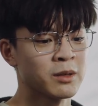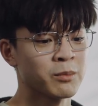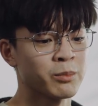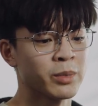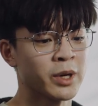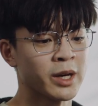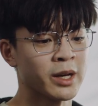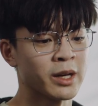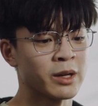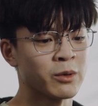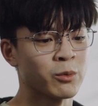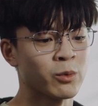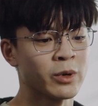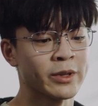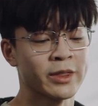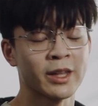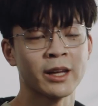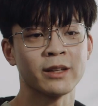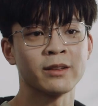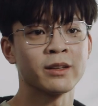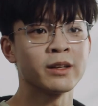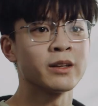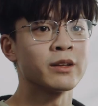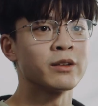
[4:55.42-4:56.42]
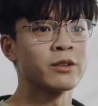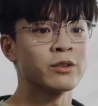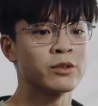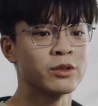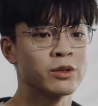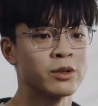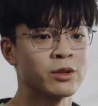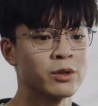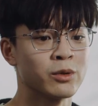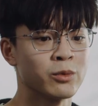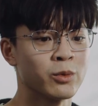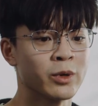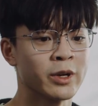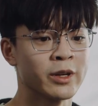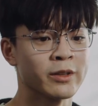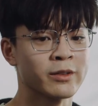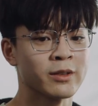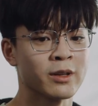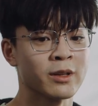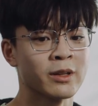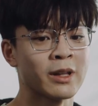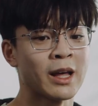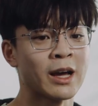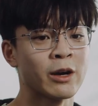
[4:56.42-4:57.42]
But what that didn't do
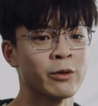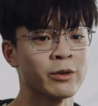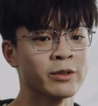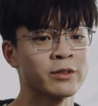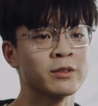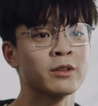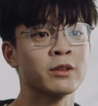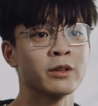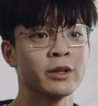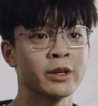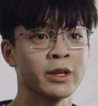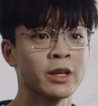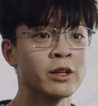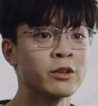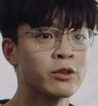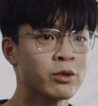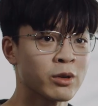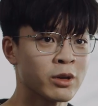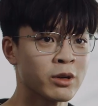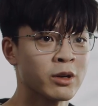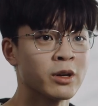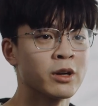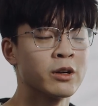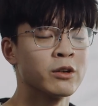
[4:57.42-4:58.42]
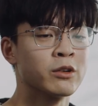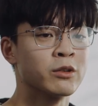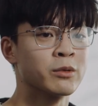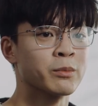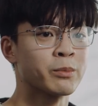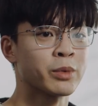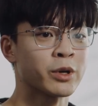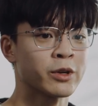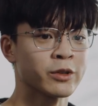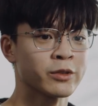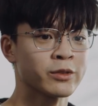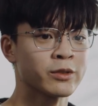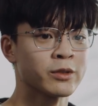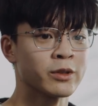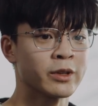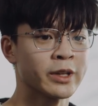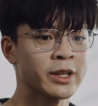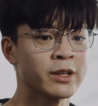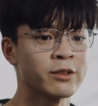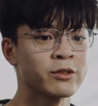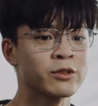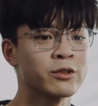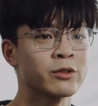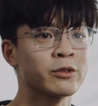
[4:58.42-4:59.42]
was allow us to look into our own personal
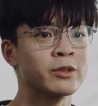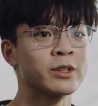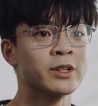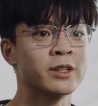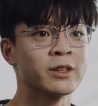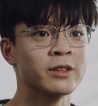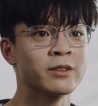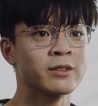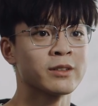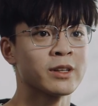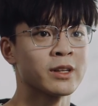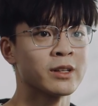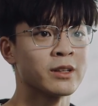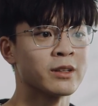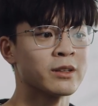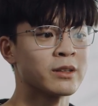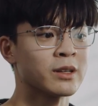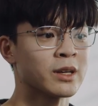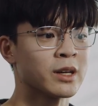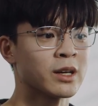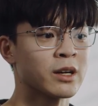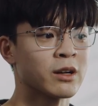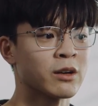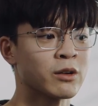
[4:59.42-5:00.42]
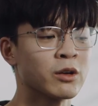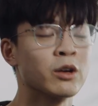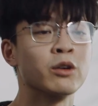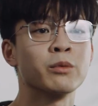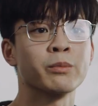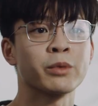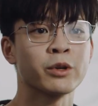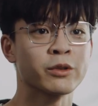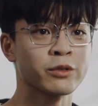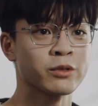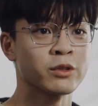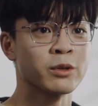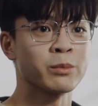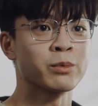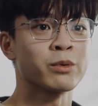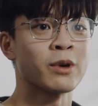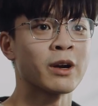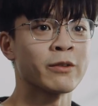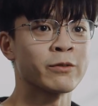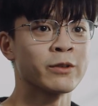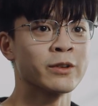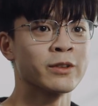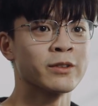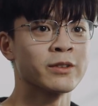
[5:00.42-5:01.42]
histories and our own personal
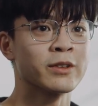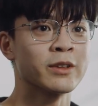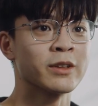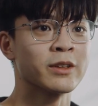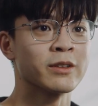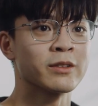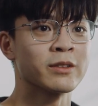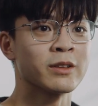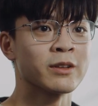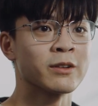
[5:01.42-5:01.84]
preferences